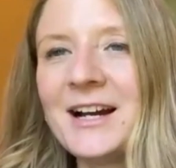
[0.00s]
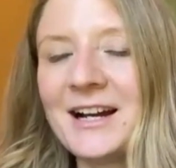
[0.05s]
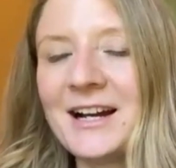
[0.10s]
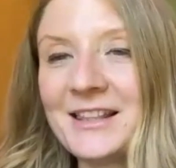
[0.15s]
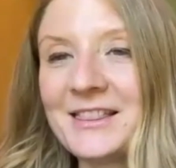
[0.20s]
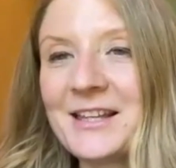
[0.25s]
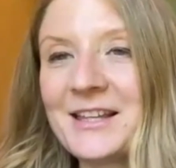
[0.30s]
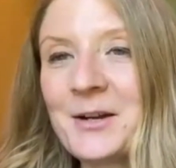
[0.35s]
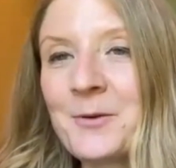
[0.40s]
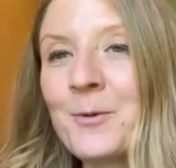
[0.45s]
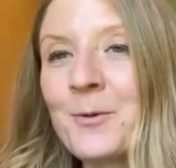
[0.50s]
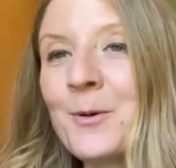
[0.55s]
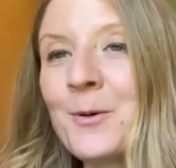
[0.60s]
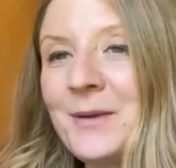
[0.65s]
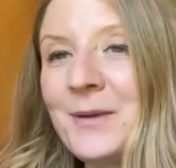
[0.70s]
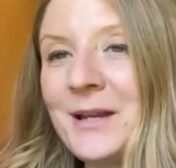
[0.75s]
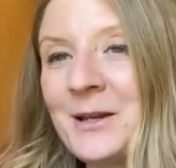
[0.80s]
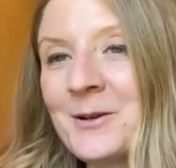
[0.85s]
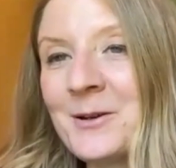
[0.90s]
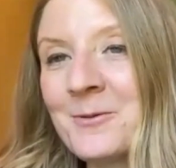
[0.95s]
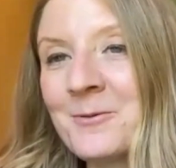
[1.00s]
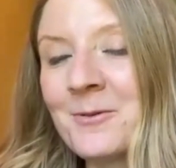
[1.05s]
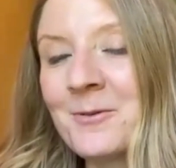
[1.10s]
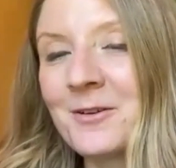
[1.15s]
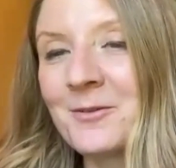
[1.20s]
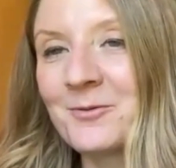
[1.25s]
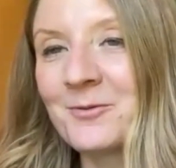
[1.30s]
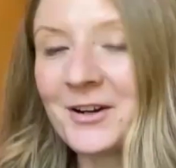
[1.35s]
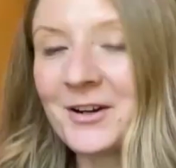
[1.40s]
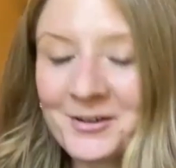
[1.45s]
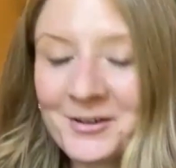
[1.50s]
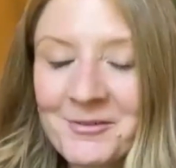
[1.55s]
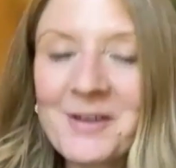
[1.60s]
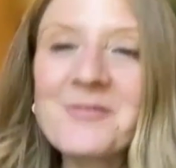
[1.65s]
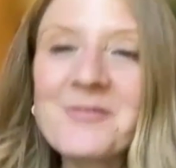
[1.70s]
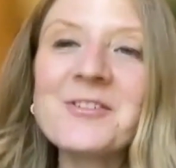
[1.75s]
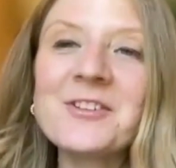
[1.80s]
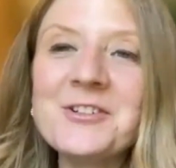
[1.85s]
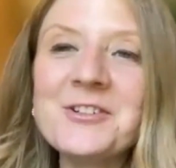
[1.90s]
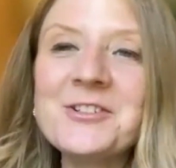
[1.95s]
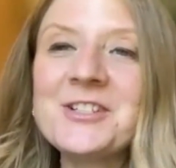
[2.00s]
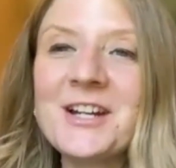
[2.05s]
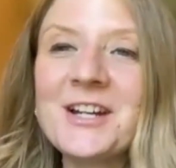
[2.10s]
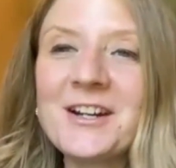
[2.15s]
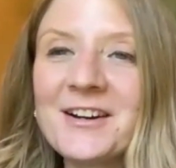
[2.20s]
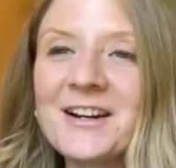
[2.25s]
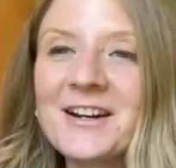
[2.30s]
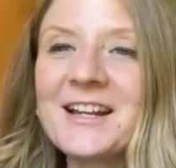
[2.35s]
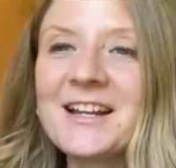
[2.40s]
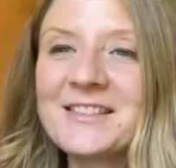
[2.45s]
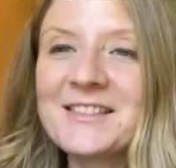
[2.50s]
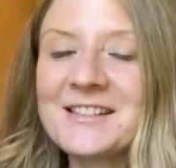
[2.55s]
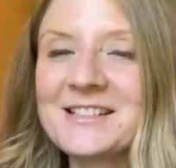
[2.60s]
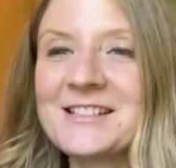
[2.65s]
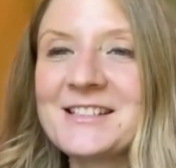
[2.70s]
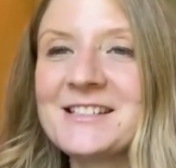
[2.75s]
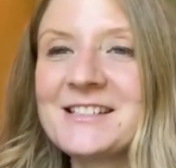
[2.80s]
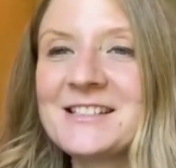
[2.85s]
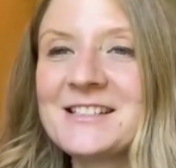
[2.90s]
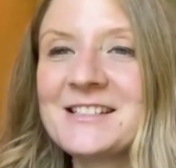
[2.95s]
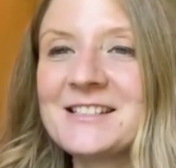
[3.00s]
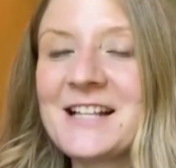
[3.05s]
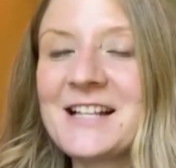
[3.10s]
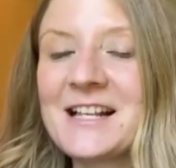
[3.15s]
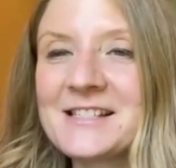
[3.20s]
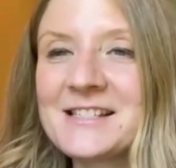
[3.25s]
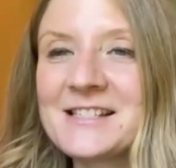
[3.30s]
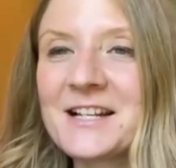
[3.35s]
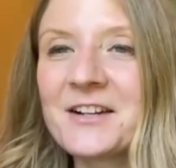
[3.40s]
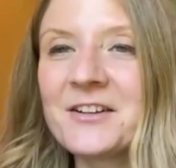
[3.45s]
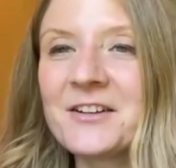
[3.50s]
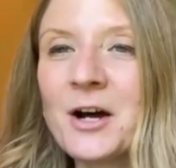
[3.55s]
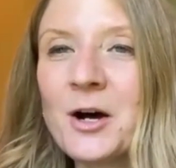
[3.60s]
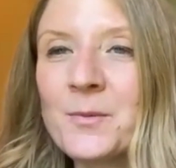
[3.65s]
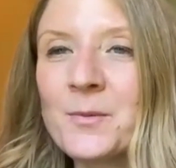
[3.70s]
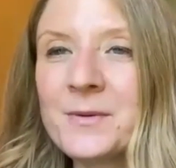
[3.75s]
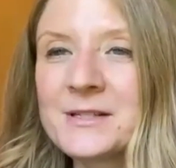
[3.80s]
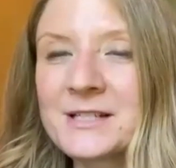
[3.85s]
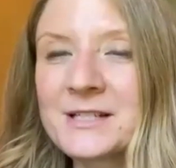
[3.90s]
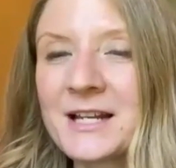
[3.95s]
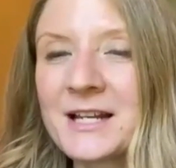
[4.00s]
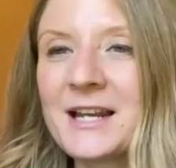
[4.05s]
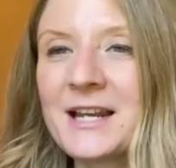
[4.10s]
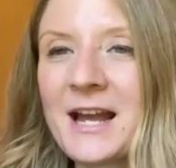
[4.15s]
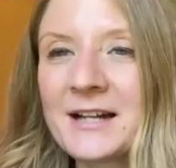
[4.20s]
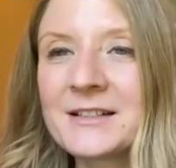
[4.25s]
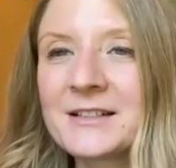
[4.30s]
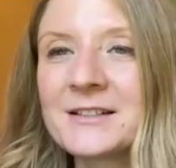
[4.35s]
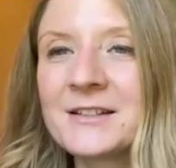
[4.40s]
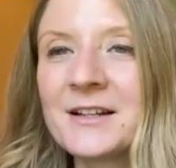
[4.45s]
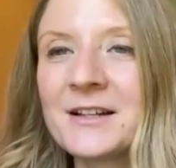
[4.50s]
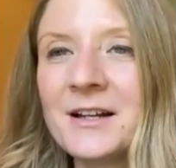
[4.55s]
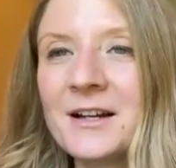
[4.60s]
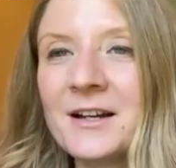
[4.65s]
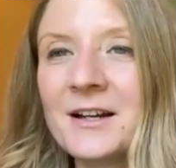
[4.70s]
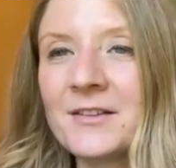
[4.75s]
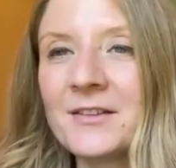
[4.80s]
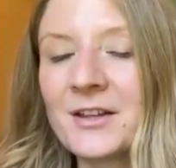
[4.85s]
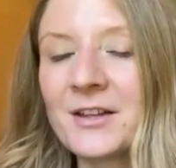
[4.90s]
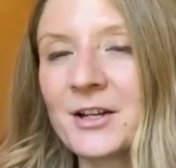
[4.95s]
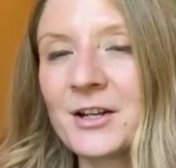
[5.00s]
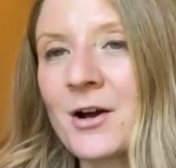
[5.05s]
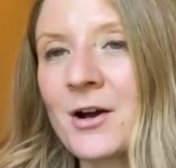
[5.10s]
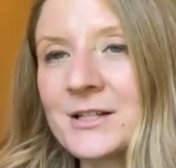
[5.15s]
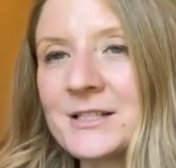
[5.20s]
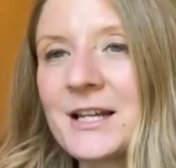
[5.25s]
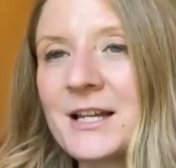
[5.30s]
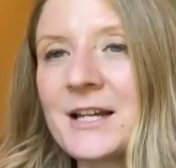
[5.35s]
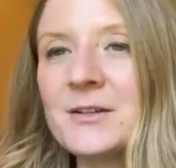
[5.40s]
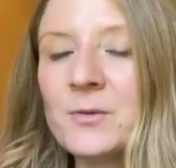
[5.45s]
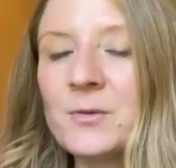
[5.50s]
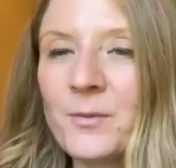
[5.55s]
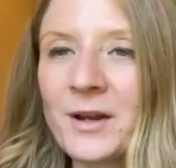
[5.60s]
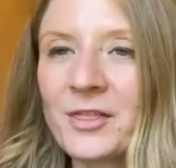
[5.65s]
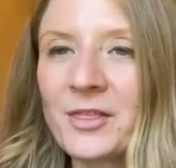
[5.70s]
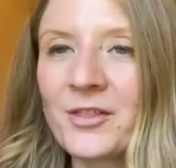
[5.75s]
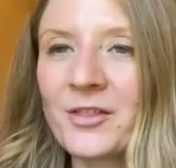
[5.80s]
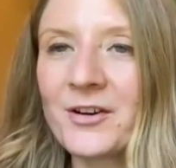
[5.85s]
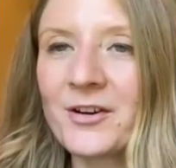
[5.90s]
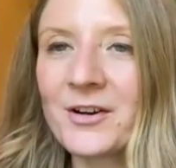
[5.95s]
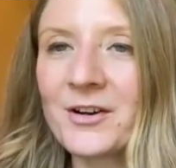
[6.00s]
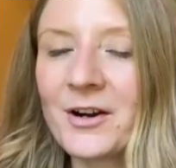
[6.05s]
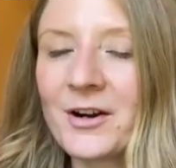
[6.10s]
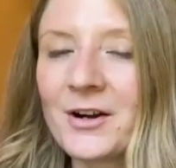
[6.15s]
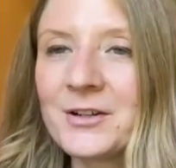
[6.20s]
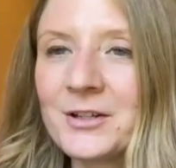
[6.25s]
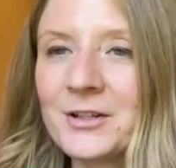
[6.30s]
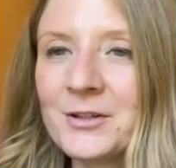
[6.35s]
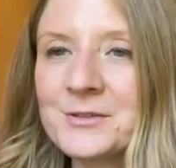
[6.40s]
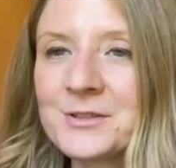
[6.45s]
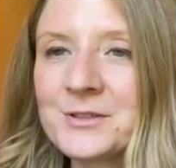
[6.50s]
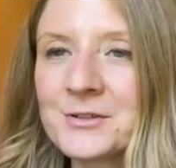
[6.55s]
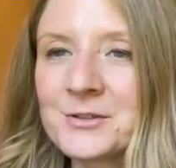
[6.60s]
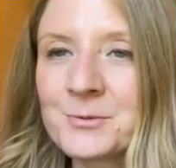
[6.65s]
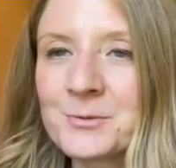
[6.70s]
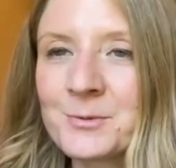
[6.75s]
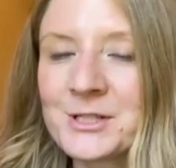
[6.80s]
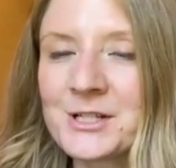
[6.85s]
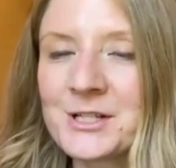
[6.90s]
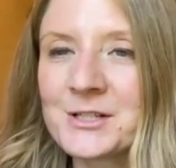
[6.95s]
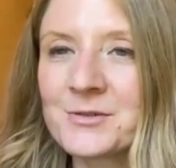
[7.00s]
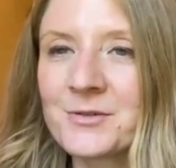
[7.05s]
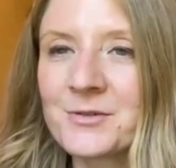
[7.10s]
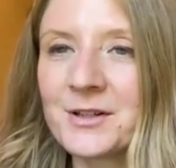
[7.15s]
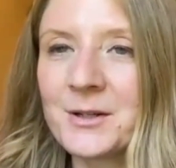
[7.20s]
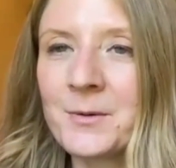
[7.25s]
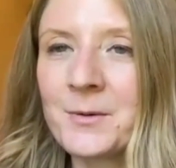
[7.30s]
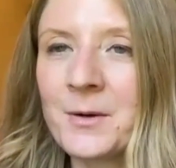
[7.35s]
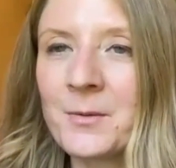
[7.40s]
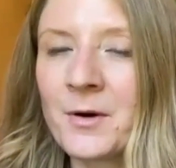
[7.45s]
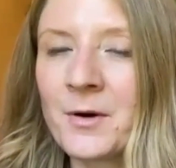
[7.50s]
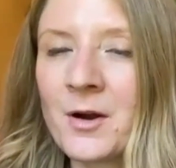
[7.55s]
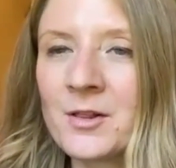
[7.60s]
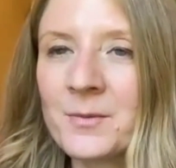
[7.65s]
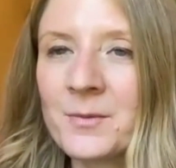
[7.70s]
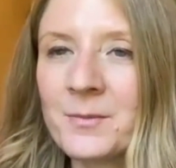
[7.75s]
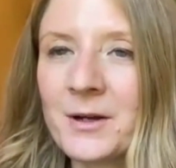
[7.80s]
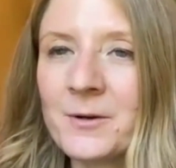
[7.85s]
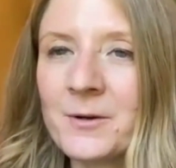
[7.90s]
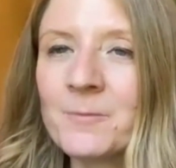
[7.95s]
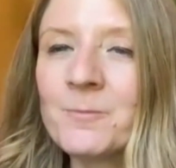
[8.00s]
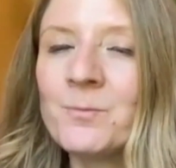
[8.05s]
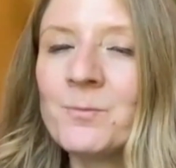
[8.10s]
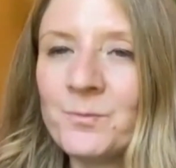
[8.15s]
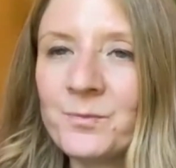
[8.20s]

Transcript: I think will be very revolutionary in the sense that it'll help us connect the content with our users, which is really what we're all about.